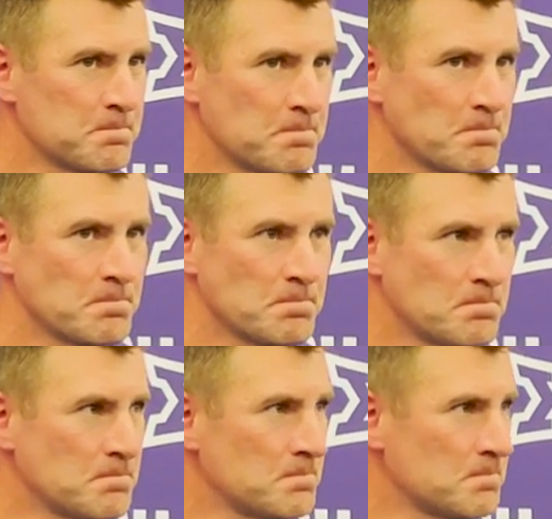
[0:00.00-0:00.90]
What's the
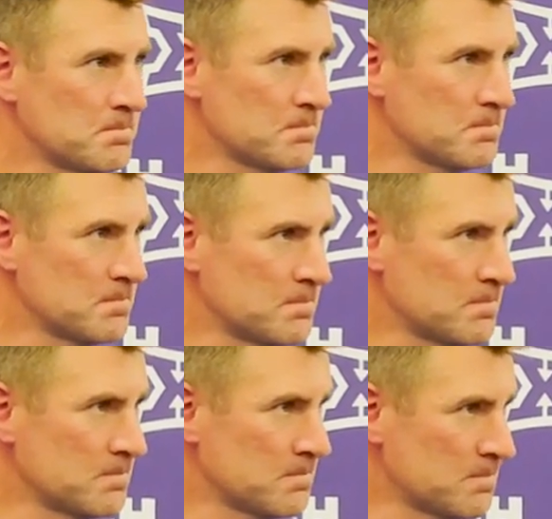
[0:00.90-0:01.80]
comfort level you've
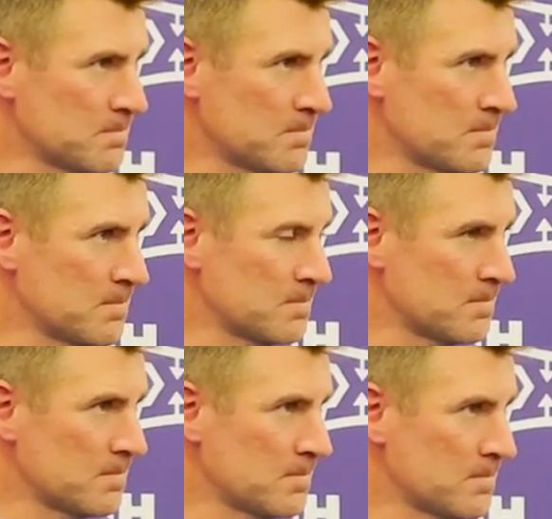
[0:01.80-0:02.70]
seen uh,
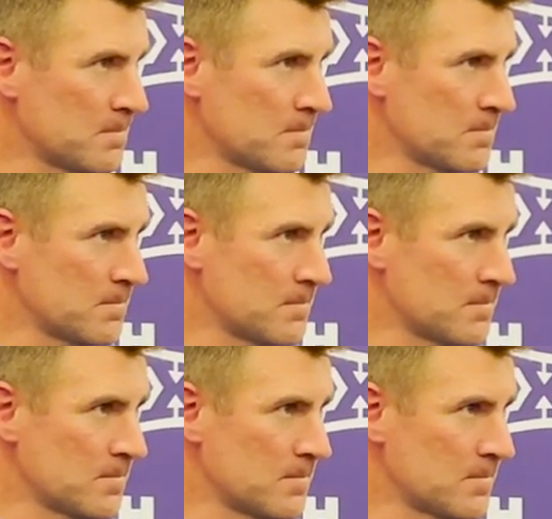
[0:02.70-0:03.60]
of your
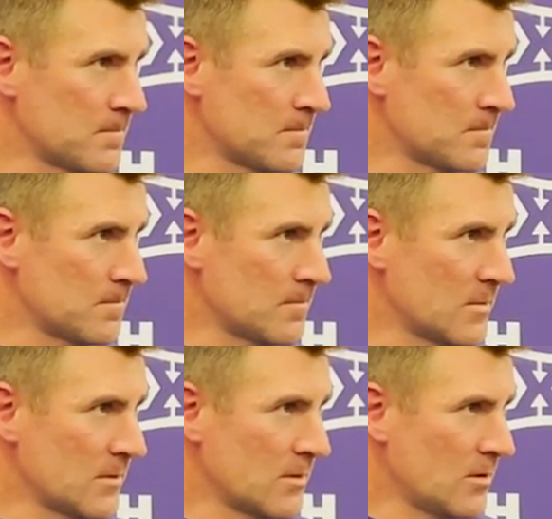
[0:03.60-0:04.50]
linebacker tandem? Uh,
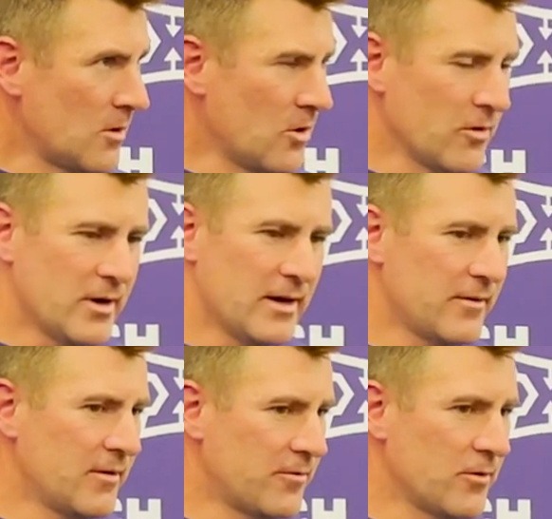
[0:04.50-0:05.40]
oh,
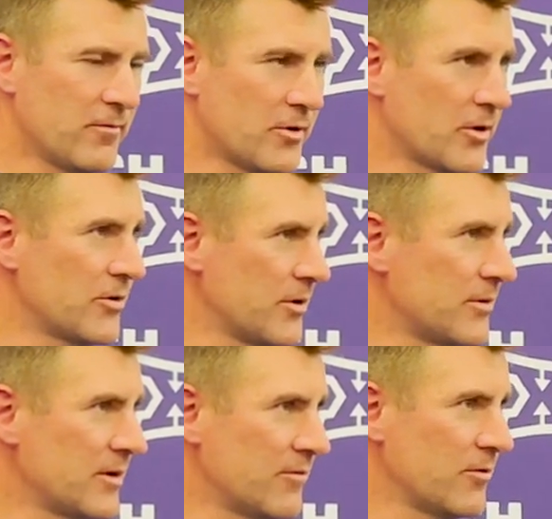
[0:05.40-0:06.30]
I, I, feel very
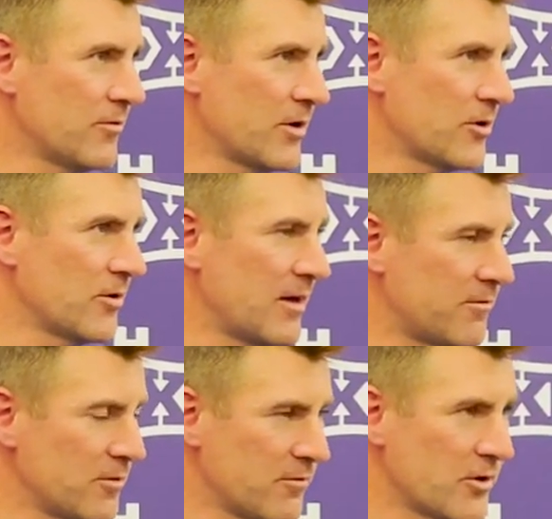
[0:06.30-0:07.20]
good. I feel very good. They
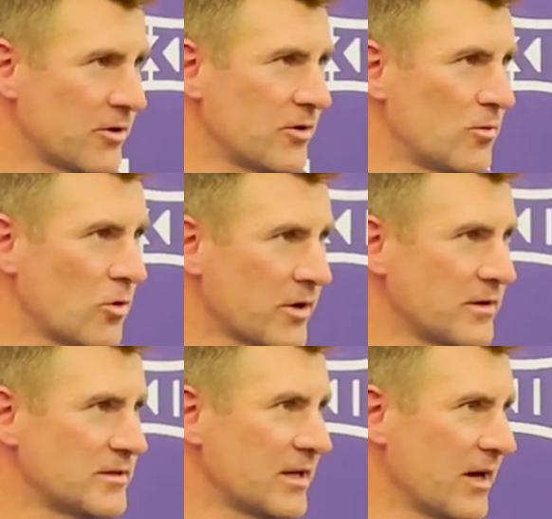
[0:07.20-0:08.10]
feel very good
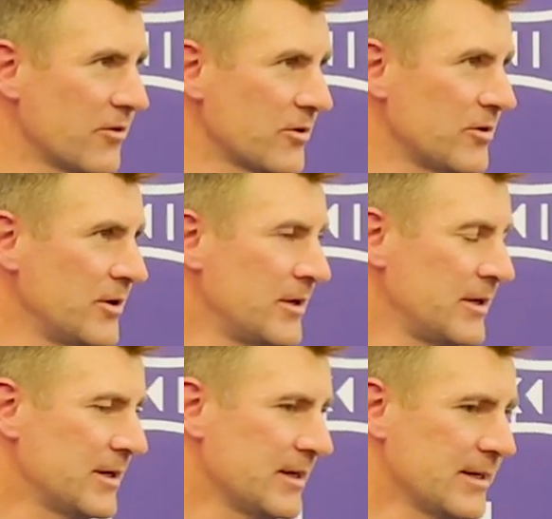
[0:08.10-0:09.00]
working together.
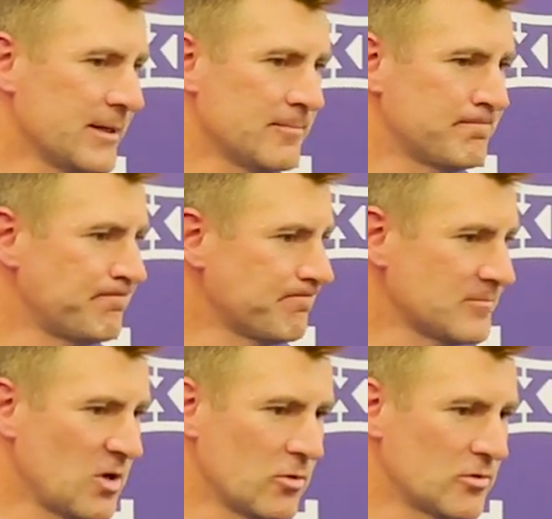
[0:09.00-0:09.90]
Um,
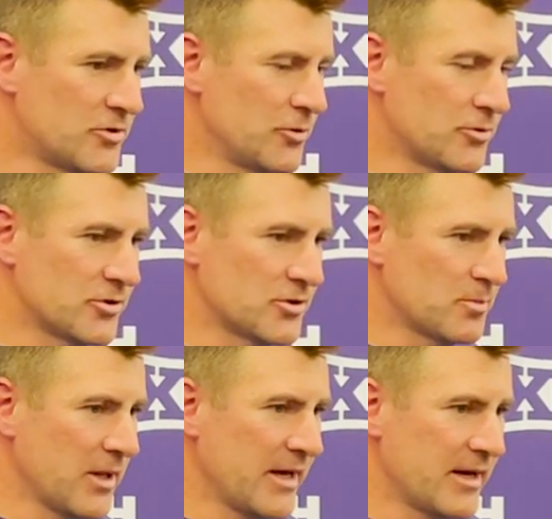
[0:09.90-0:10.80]
you know, Deuce is
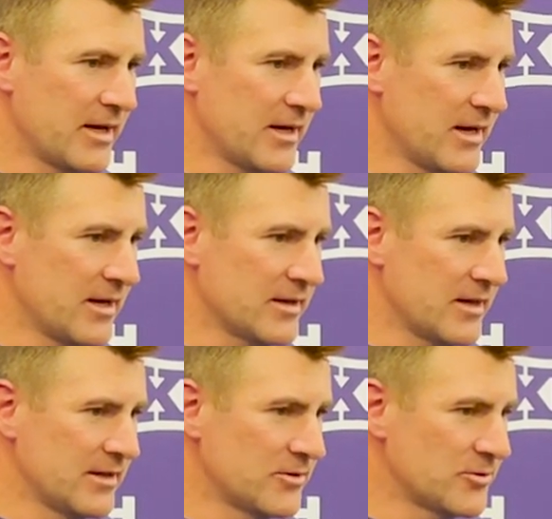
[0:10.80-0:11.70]
playing at,
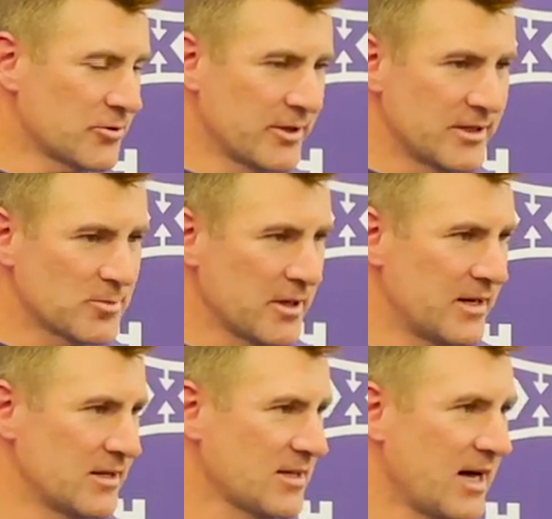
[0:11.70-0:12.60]
a Deuce Green is
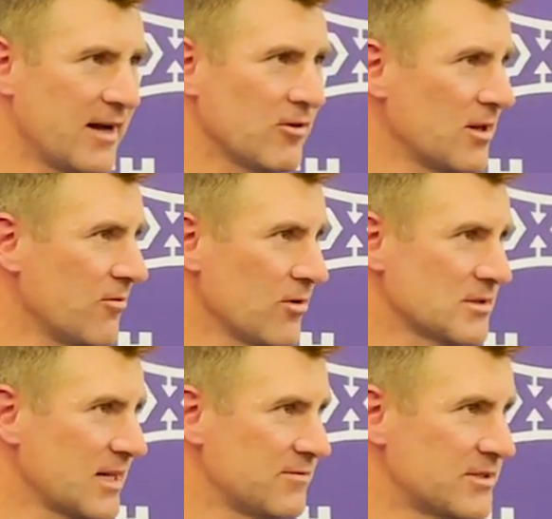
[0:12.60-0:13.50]
playing at as high of a level
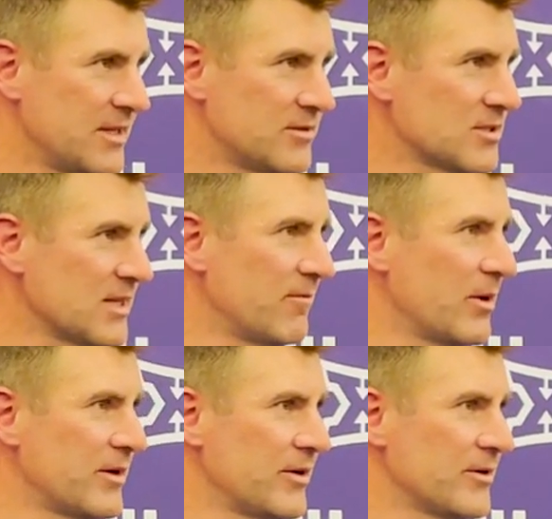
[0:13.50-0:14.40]
as I've seen since I've
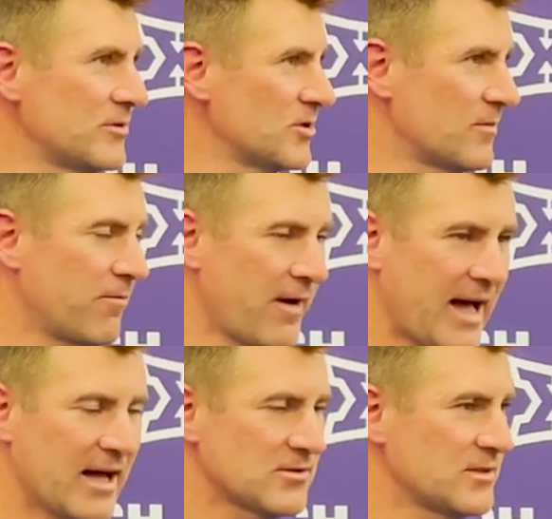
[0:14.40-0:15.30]
been here. Just
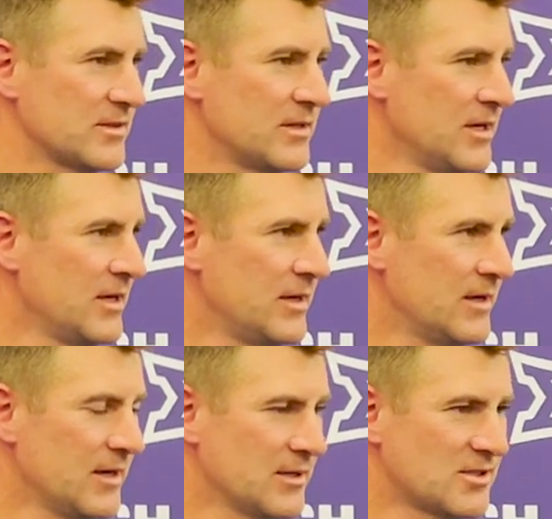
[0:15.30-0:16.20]
fast and
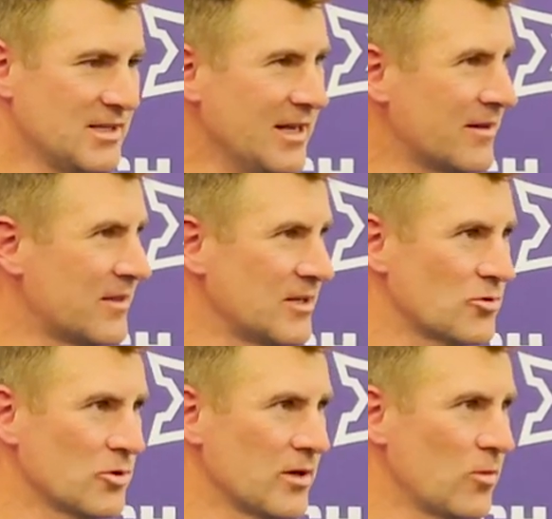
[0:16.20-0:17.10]
uh, seeing things
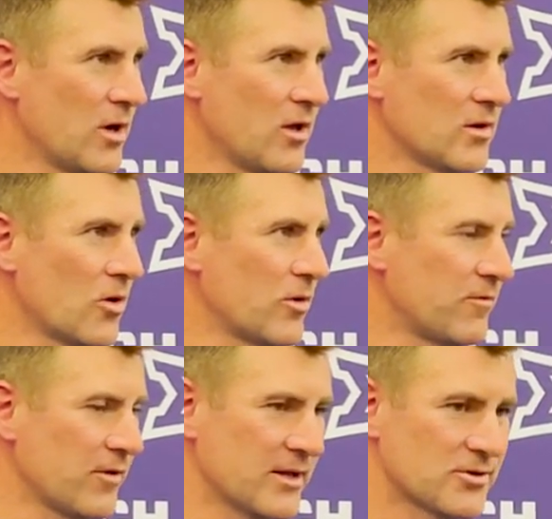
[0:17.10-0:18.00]
really well. Cody
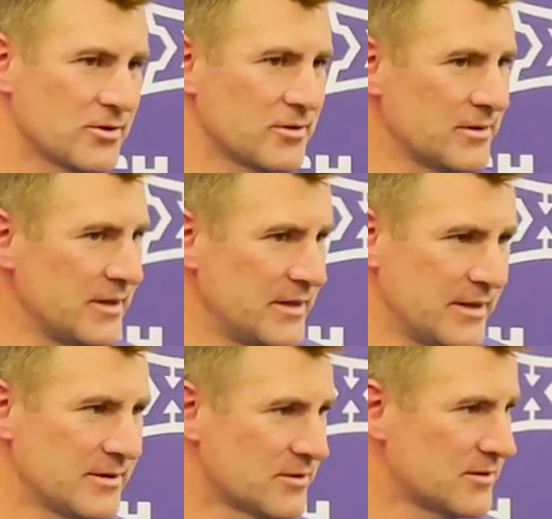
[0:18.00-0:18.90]
Fletcher
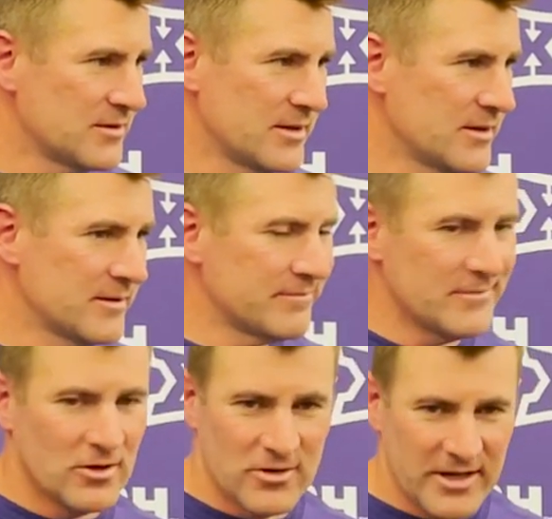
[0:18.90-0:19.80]
is, uh,
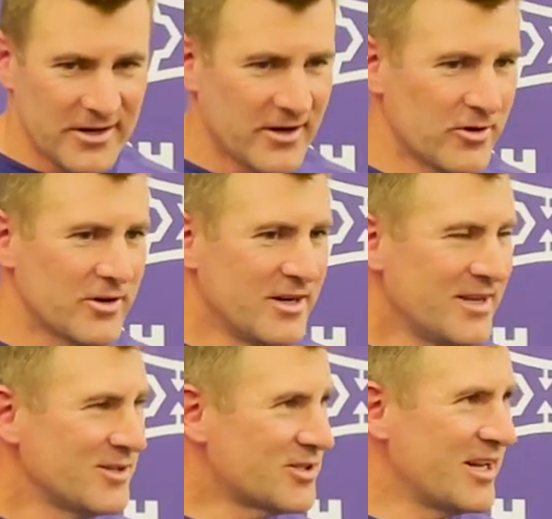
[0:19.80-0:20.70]
you know, again another
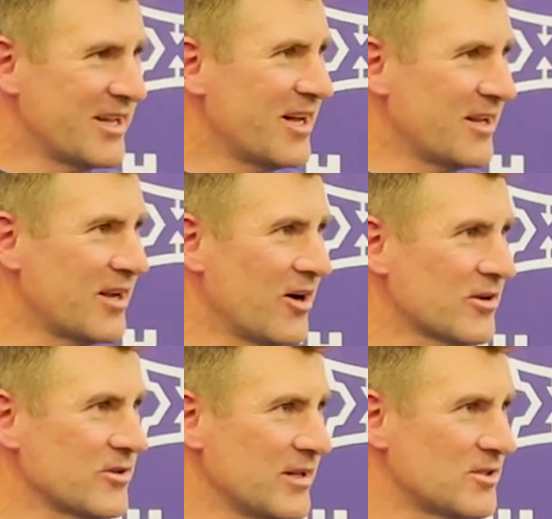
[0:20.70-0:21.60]
steady Eddie
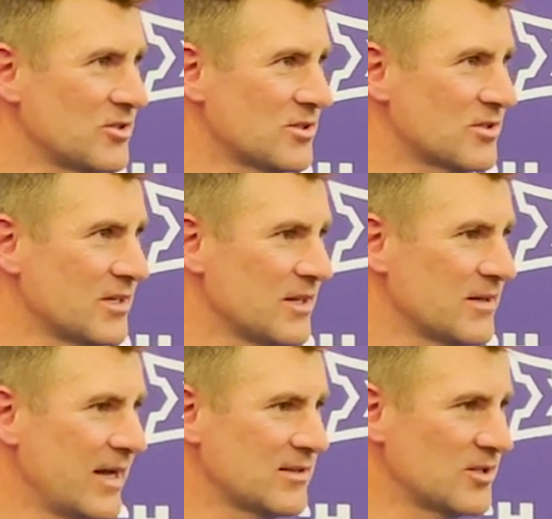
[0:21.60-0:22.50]
character that's just uh,
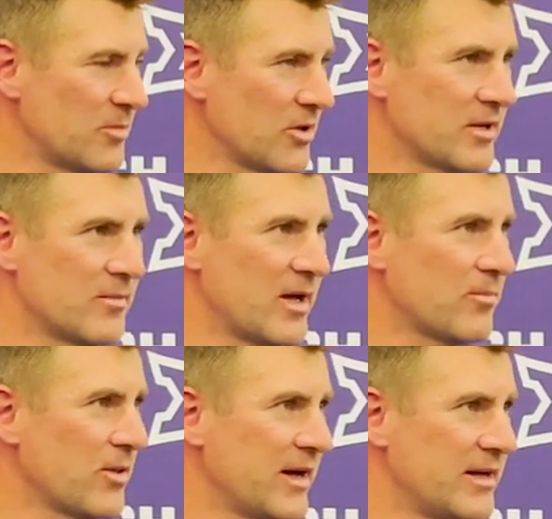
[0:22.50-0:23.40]
has the ability to
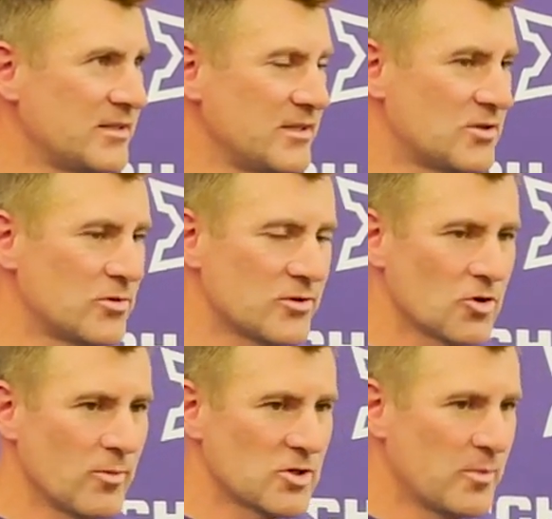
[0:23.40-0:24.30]
make plays. He's doing
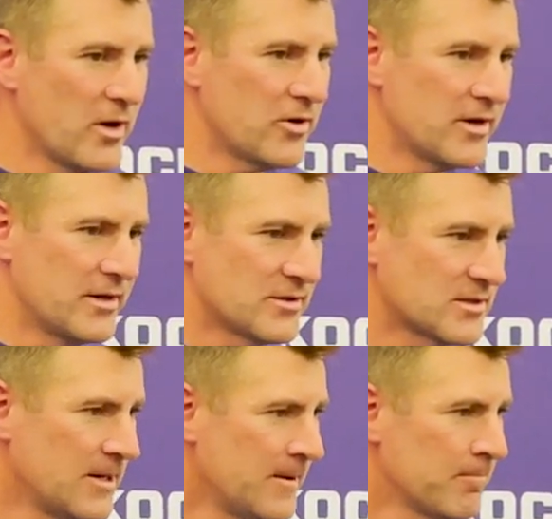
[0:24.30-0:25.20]
so much better in his